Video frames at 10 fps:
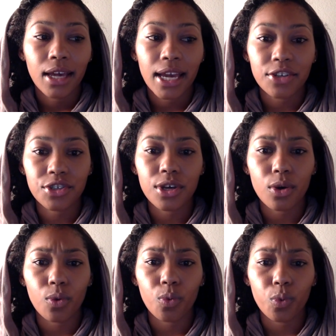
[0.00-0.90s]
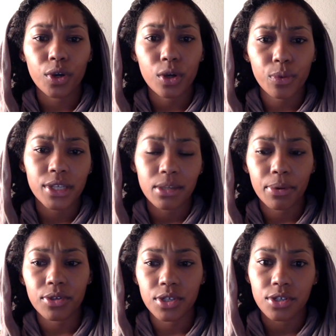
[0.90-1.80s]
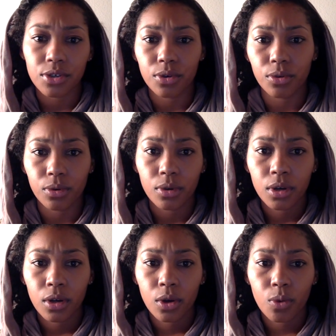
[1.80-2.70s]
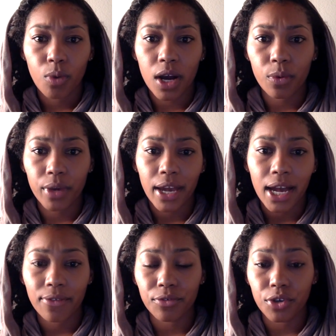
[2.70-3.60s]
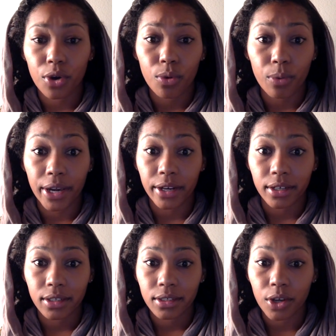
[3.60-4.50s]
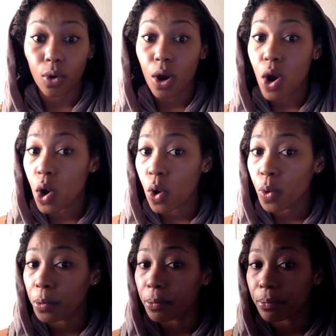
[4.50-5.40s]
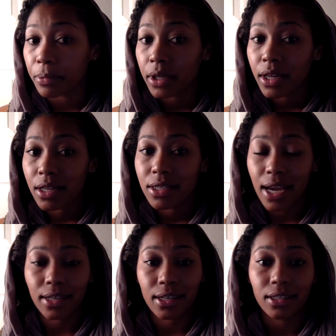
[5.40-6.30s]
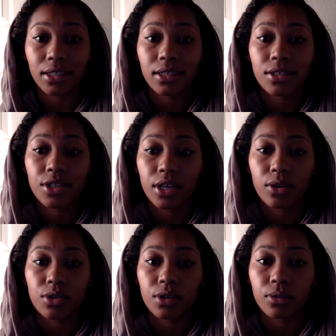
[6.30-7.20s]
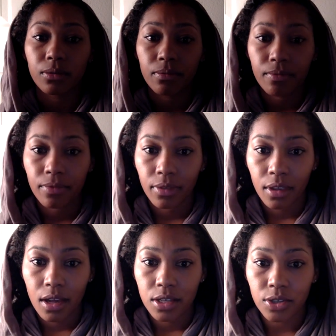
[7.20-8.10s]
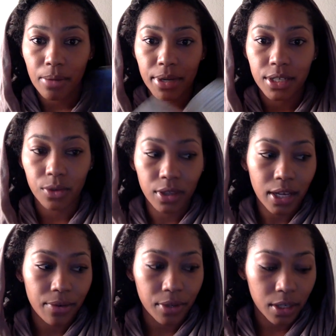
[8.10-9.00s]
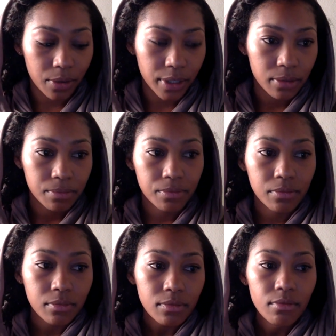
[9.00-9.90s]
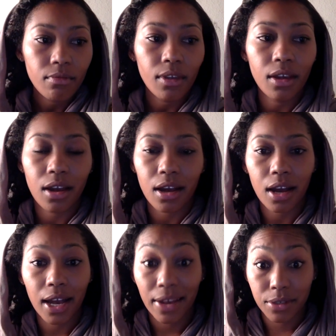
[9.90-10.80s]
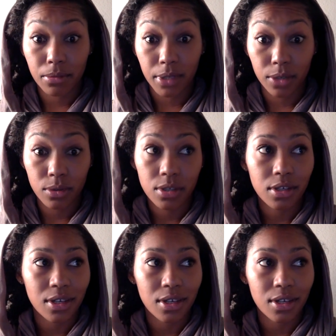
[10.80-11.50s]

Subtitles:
And so what are we supposed to do while we have no home technically to go to? So I'm going to deal with that really quick. I have some notes